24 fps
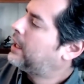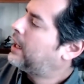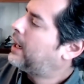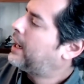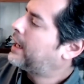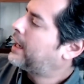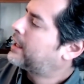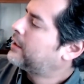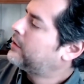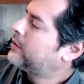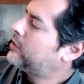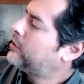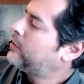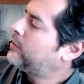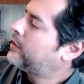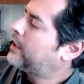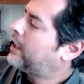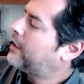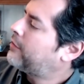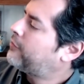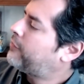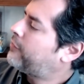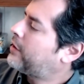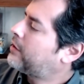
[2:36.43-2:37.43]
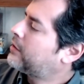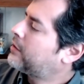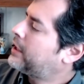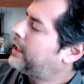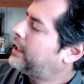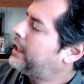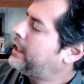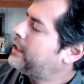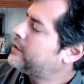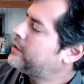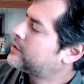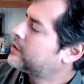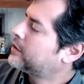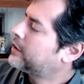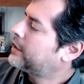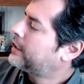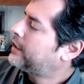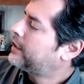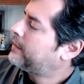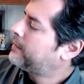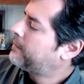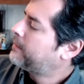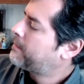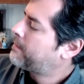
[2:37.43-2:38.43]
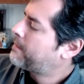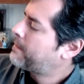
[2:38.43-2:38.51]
I can do that fairly easily.